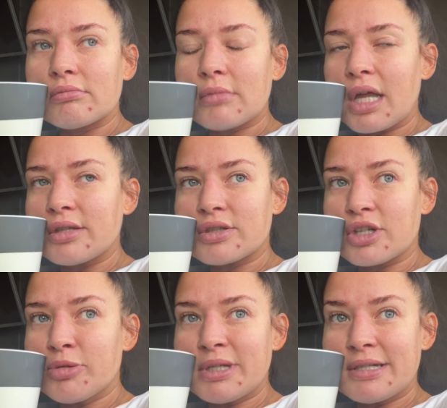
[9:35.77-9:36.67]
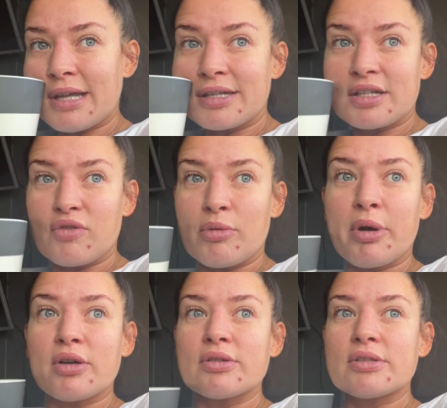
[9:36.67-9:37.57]
It's going to be a disaster if we
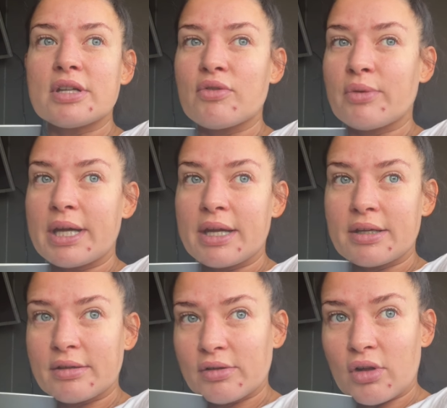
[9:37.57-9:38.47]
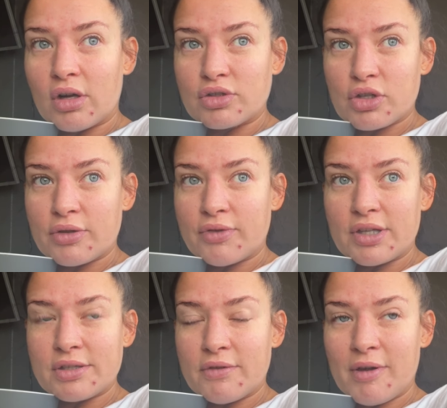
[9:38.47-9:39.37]
post, if we launch on the first
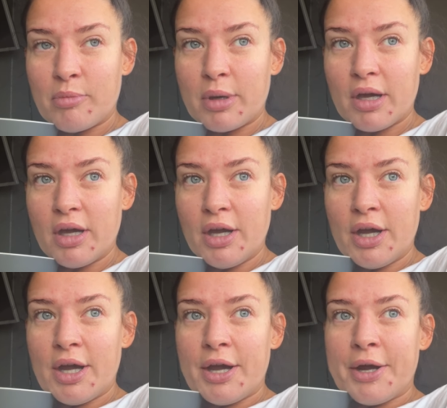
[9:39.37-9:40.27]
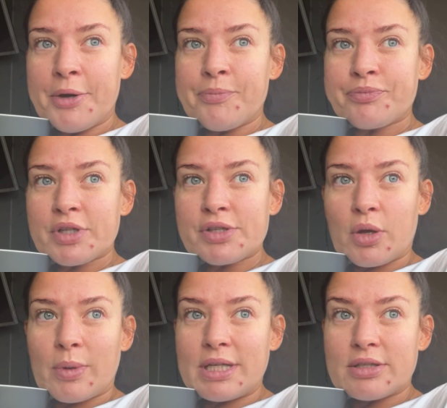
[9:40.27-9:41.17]
of November. So
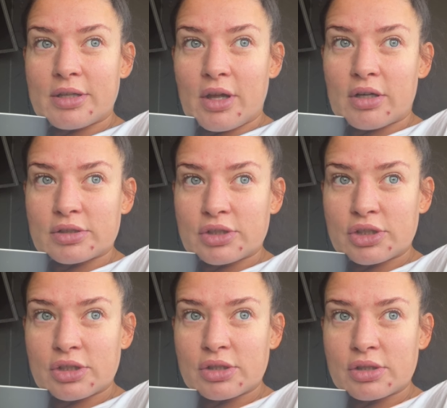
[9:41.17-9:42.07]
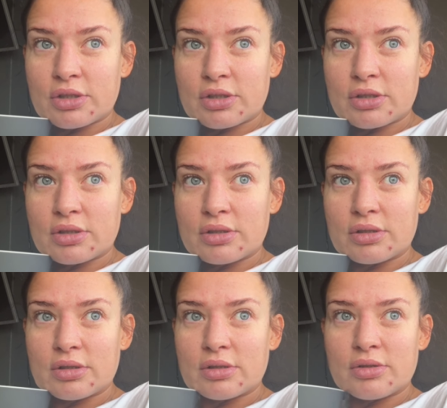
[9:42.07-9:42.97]
we need to launch
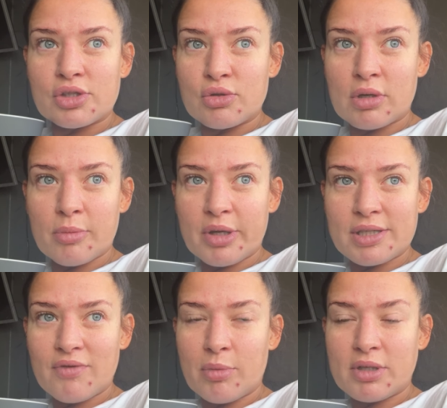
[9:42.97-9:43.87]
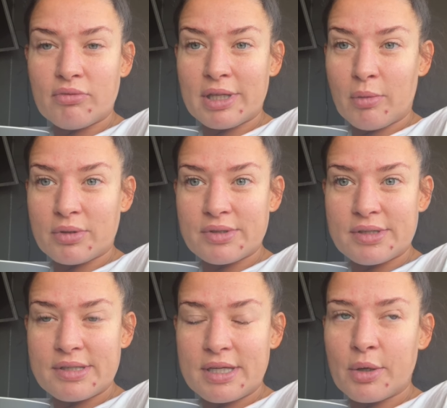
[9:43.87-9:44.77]
sooner because everybody really wants the
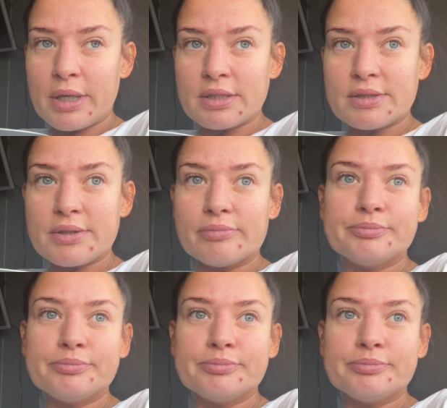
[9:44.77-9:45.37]
sequins.